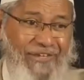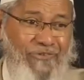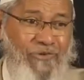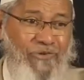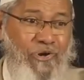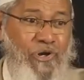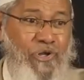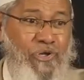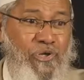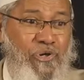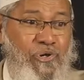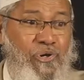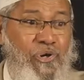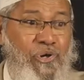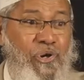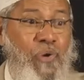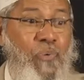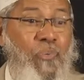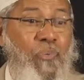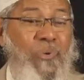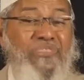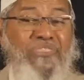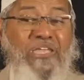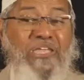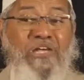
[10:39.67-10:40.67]
told you,
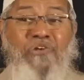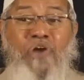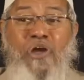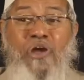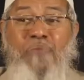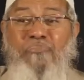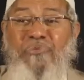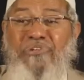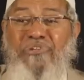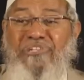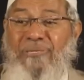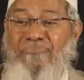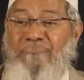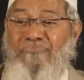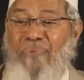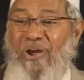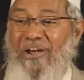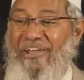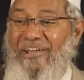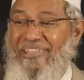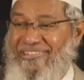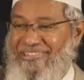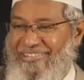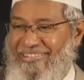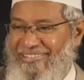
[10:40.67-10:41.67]
with the non Muslim
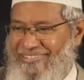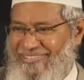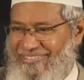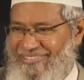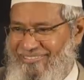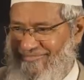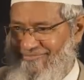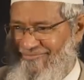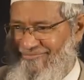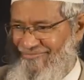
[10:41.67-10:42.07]
politicians.